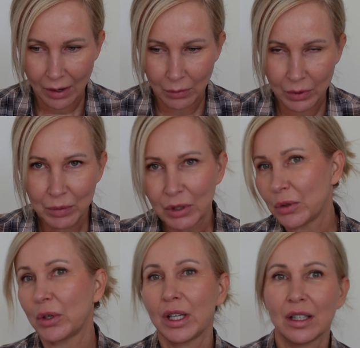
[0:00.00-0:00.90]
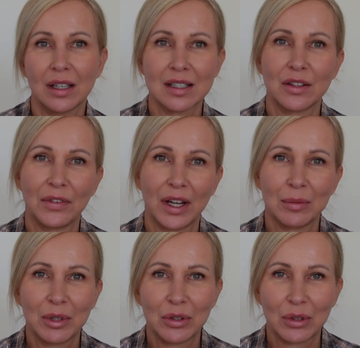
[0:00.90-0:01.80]
we were going as a
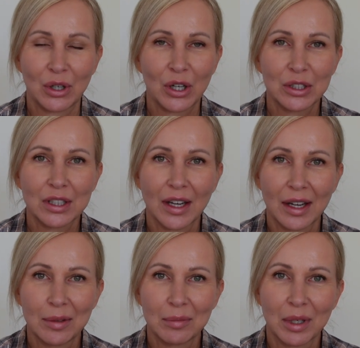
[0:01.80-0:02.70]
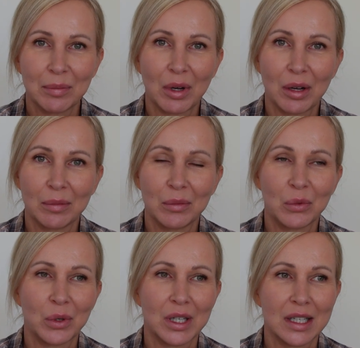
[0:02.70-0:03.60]
family through a hard time. My mom
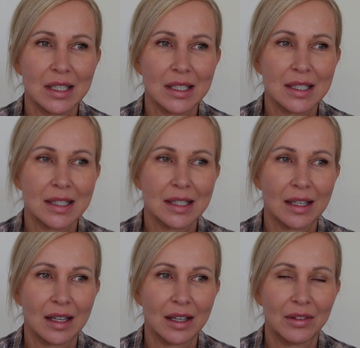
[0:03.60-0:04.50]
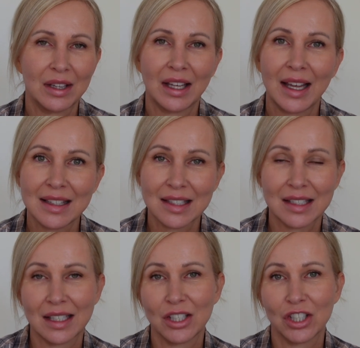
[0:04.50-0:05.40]
was in the end
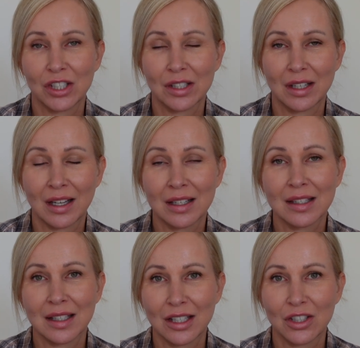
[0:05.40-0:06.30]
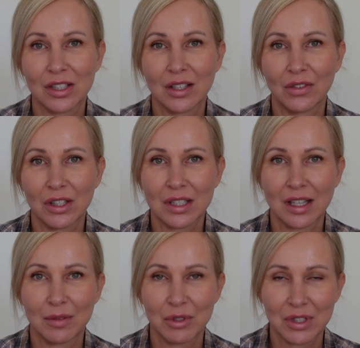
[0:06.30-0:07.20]
stages of
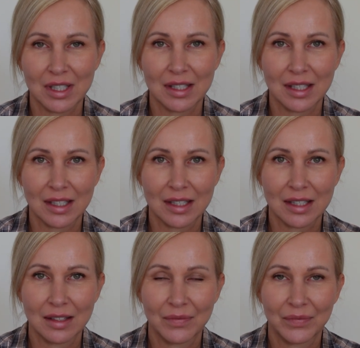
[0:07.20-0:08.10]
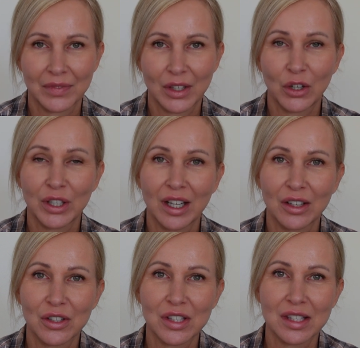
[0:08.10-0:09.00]
Alzheimer's disease. Her
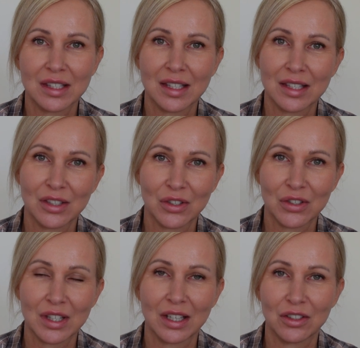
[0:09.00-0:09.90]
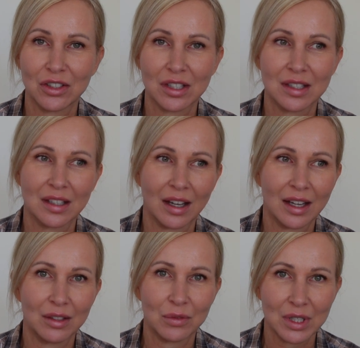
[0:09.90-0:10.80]
younger sisters had just
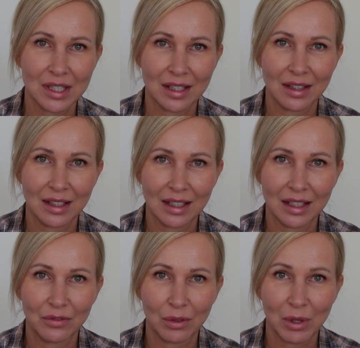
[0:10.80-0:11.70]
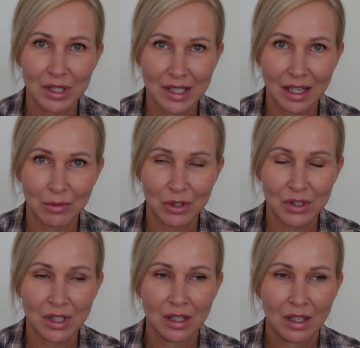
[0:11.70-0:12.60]
died recently from
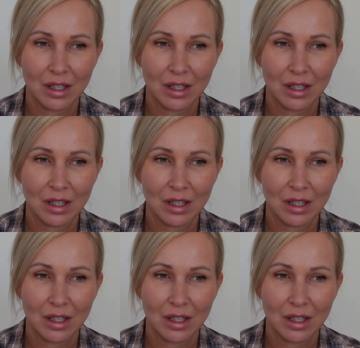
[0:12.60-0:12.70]
Alzheimer's.